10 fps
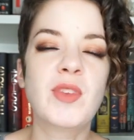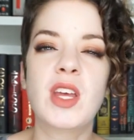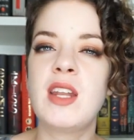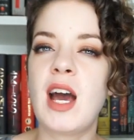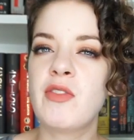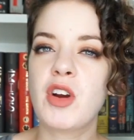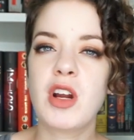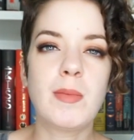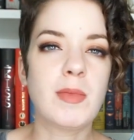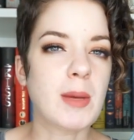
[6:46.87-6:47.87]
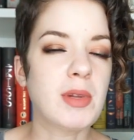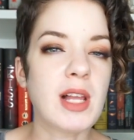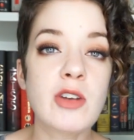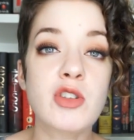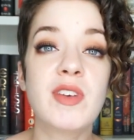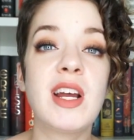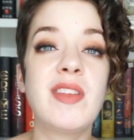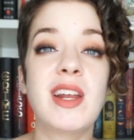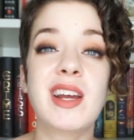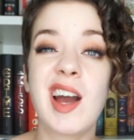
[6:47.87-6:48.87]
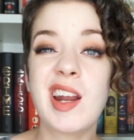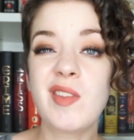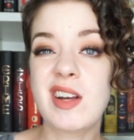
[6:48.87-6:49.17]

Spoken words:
not very, like, plot-driven, and then it kind of